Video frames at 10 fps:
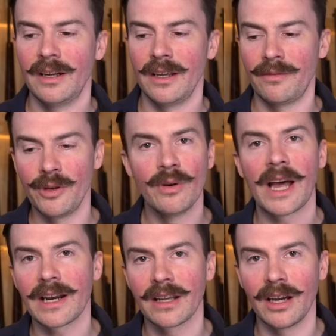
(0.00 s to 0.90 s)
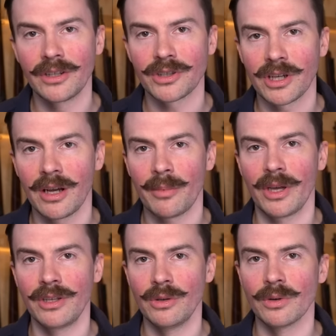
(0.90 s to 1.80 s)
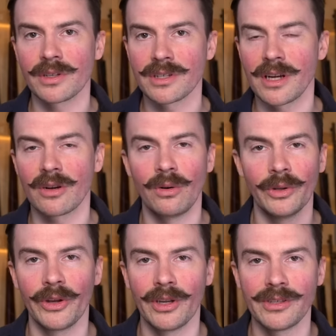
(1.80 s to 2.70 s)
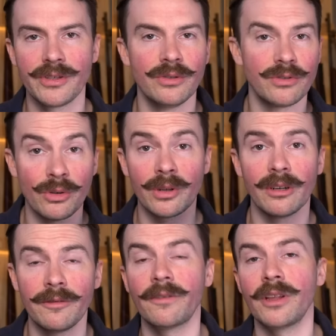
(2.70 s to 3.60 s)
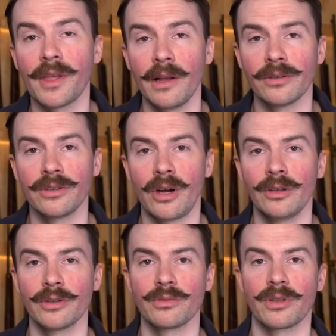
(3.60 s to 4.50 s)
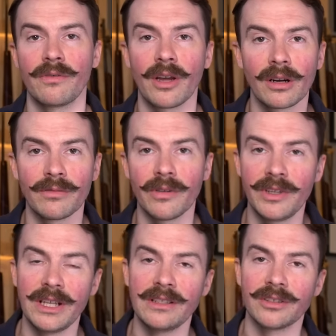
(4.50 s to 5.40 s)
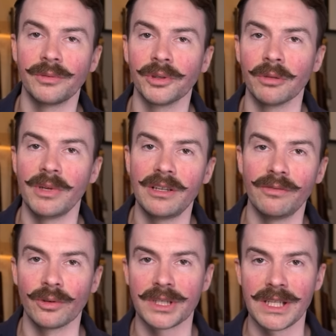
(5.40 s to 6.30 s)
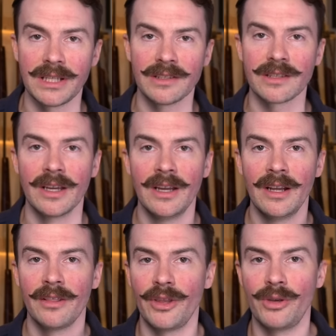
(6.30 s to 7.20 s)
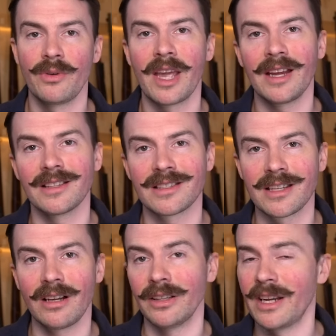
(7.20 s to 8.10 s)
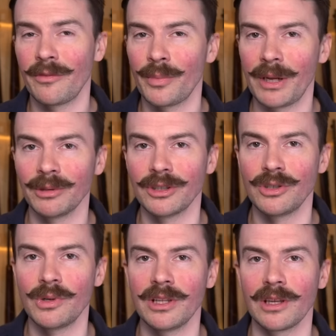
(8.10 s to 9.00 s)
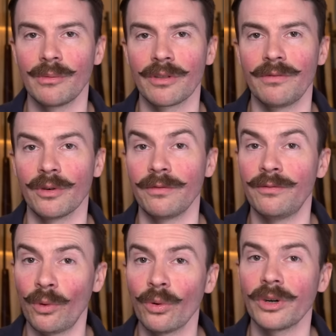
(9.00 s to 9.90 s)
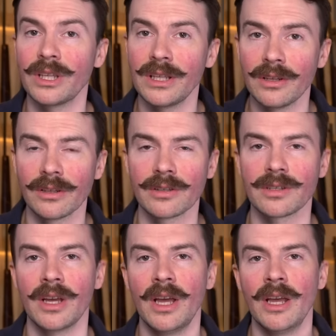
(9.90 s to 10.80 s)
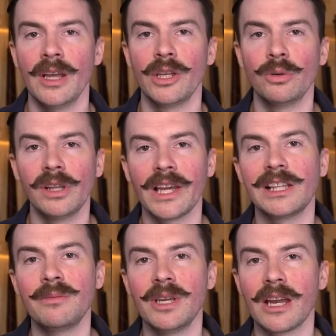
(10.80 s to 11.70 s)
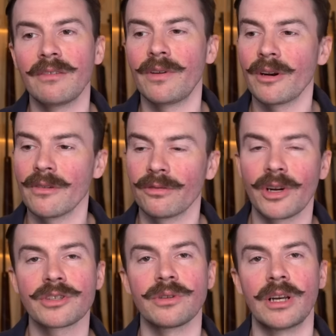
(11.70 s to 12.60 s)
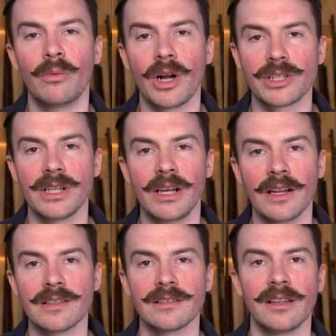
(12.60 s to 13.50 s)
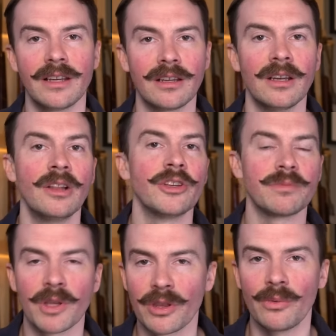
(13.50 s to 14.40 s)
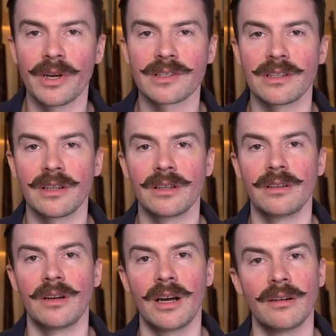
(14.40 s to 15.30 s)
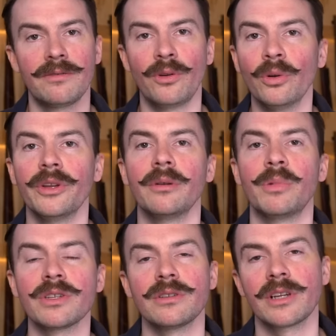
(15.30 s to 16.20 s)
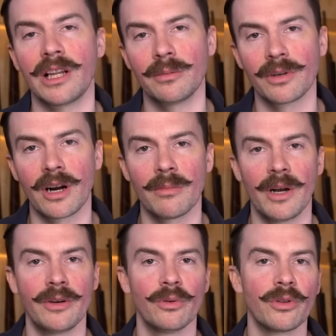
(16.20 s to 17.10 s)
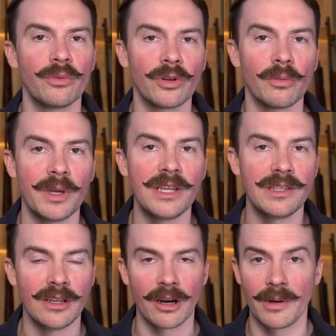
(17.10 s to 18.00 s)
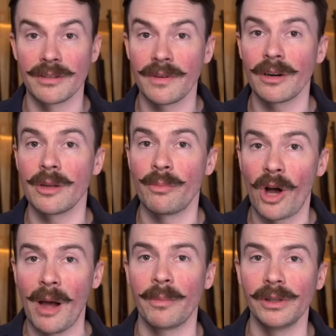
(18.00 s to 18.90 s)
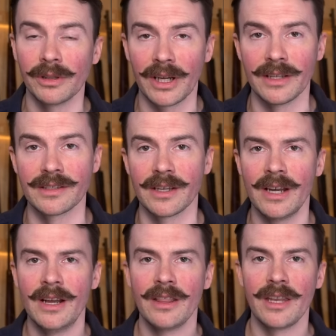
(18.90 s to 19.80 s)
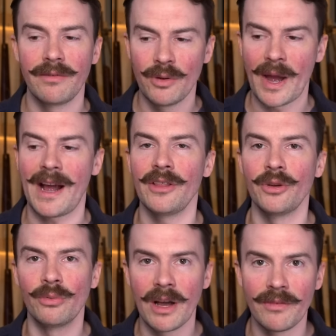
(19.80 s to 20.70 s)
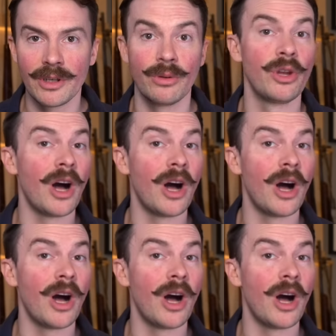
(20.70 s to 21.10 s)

if you had a gun shop and you were stuck holding on to $250,000 worth of AR-15s and Ruger Mini 14s that you can't sell and haven't been able to do anything with for 4 years, you would likely be getting very frustrated watching guns like the Smith & Wesson folding pistol caliber carbine or the Ruger PC carbines, very popular guns that if you had the revenue, the